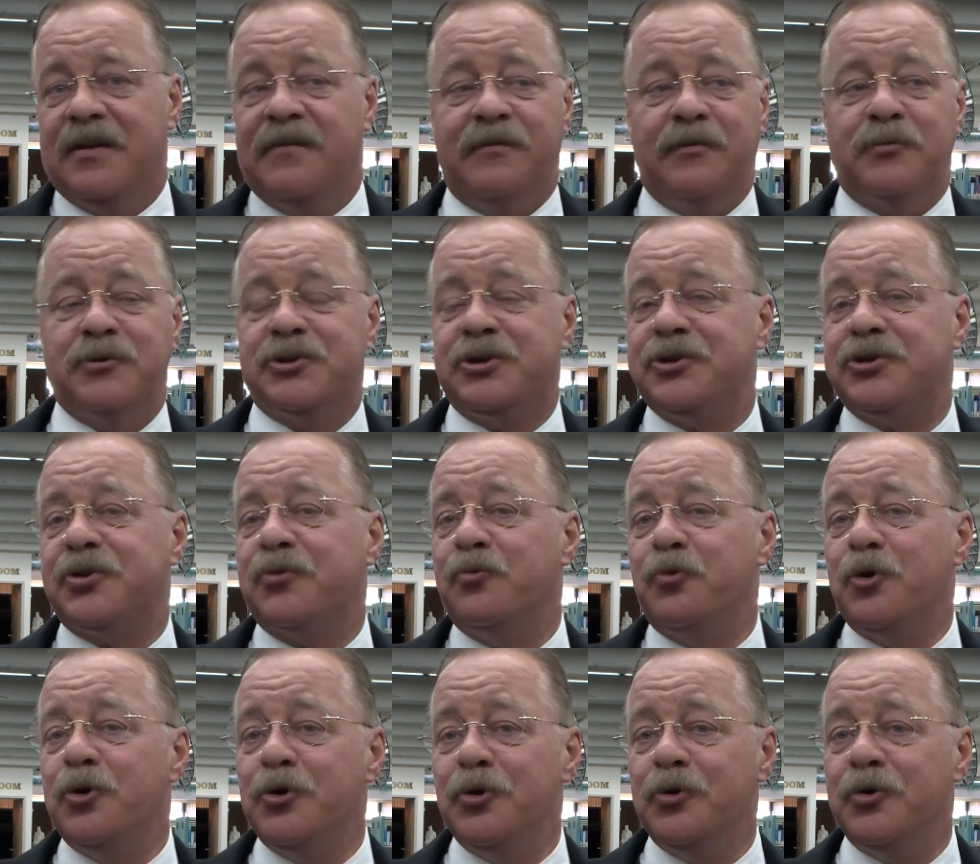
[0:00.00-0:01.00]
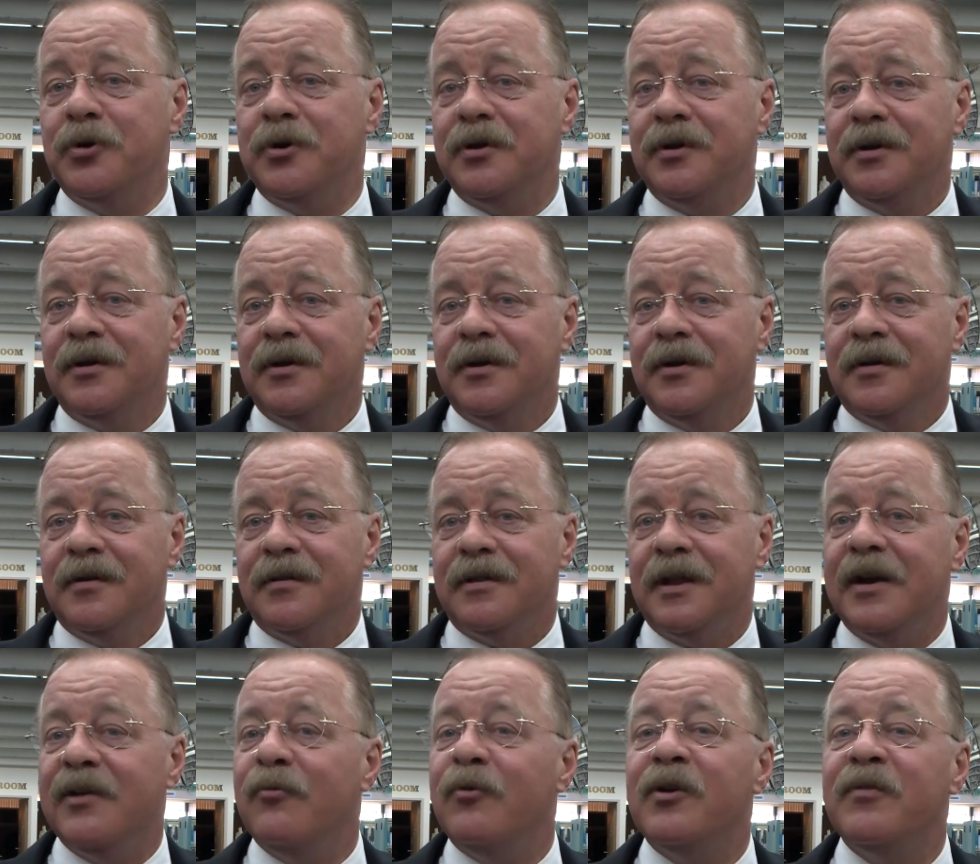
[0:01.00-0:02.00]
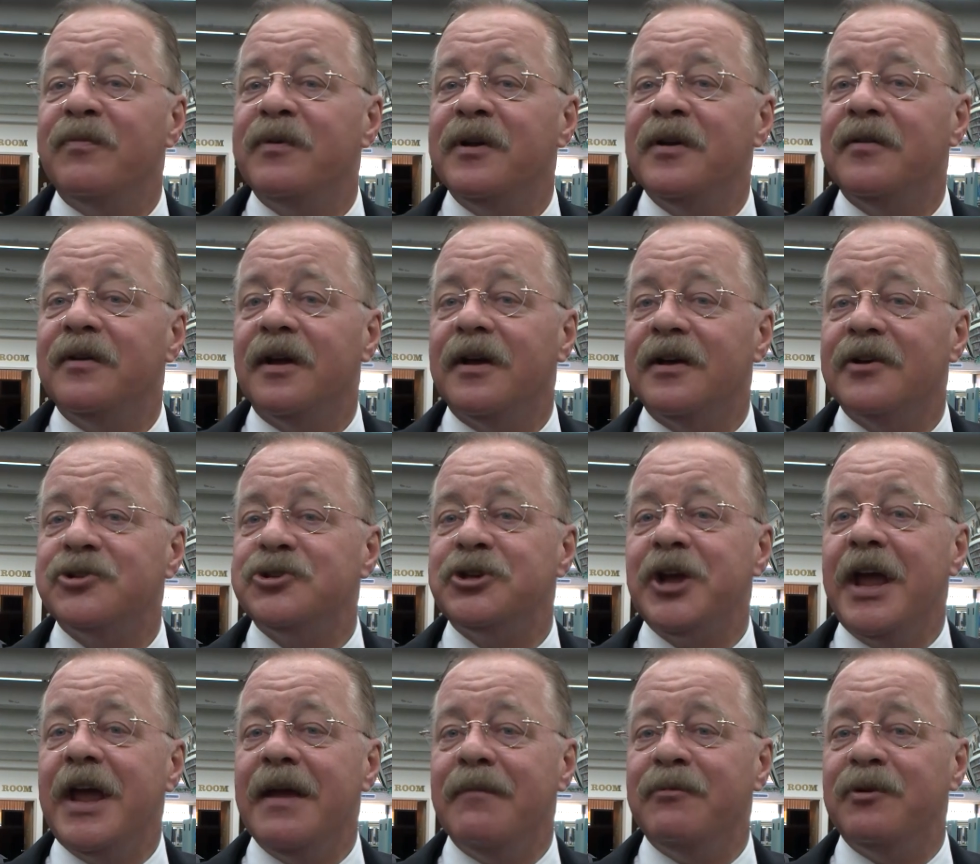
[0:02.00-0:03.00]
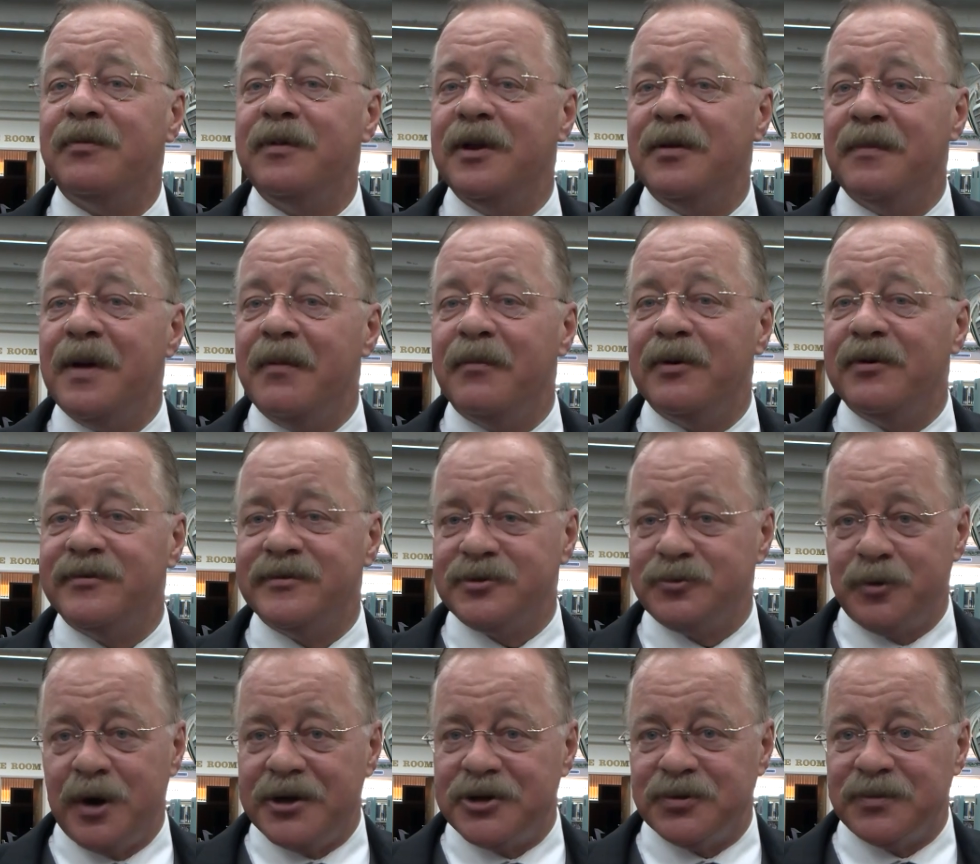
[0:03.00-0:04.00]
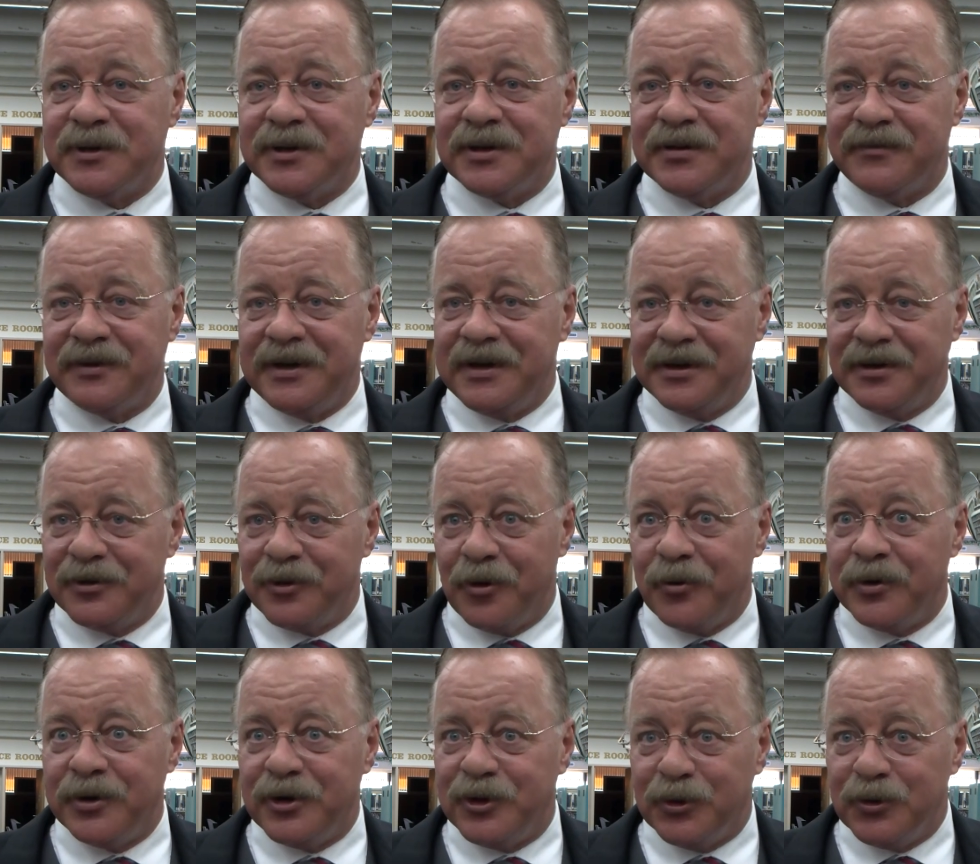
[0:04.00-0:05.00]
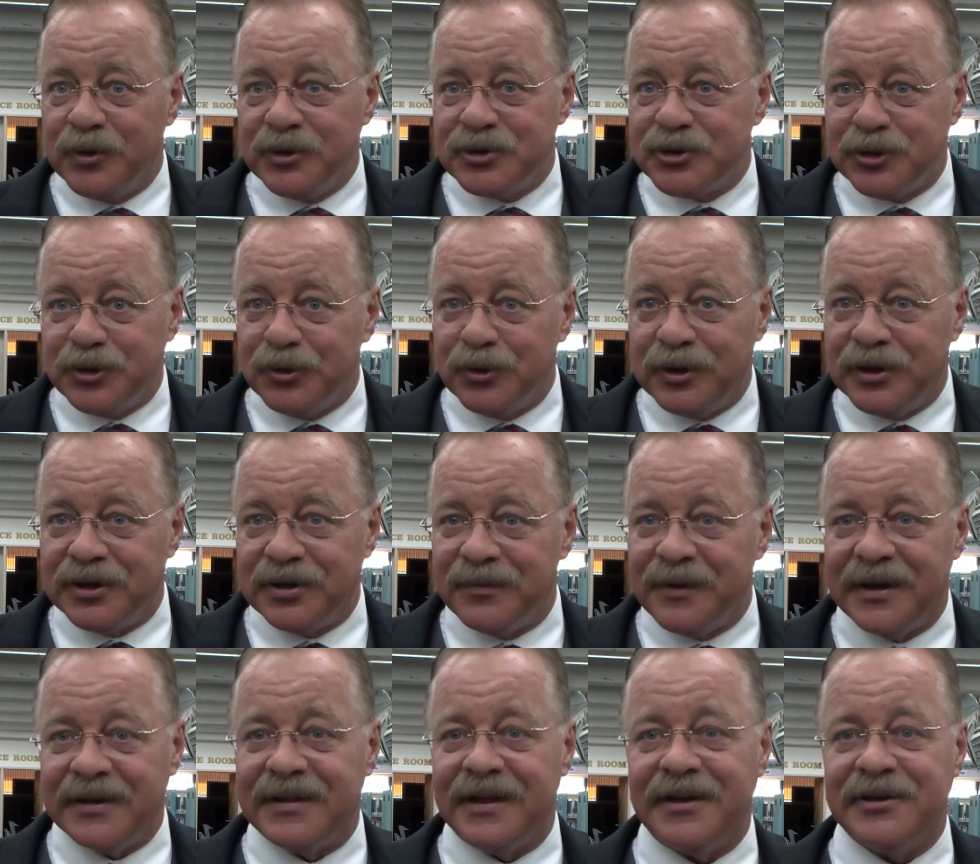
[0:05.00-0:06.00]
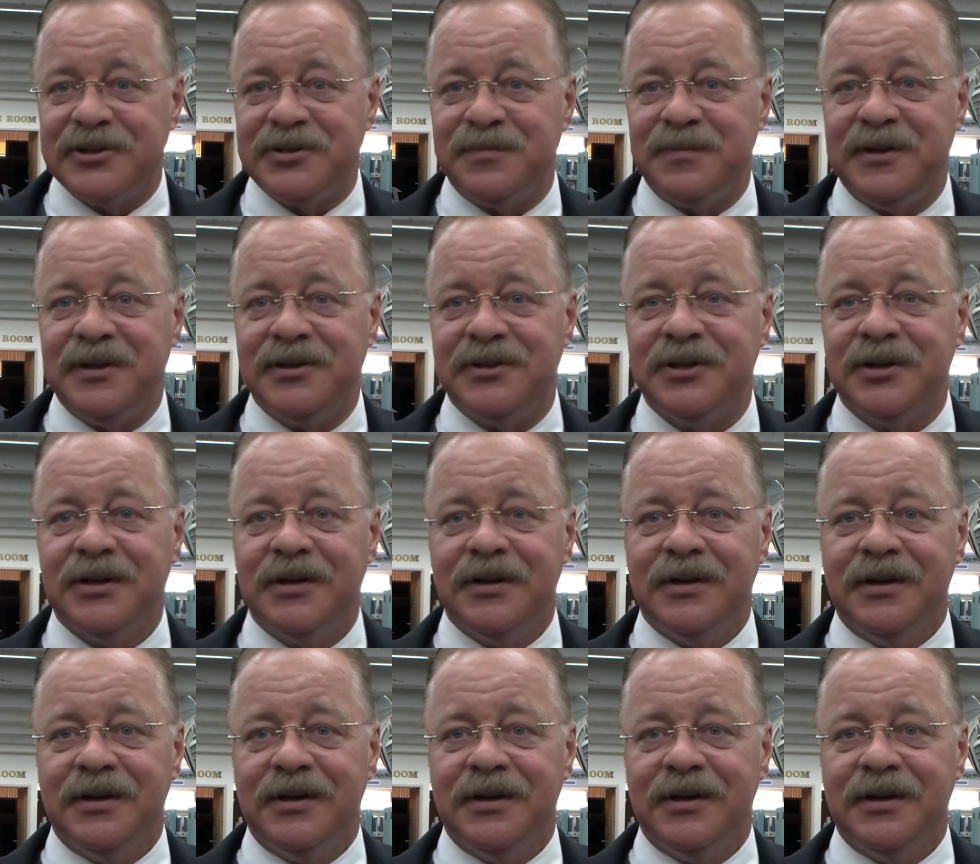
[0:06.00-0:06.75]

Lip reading: If it was just a wound, then he would have been ashamed to be a member of his regiment if he didn't go and do his duty to make that speech.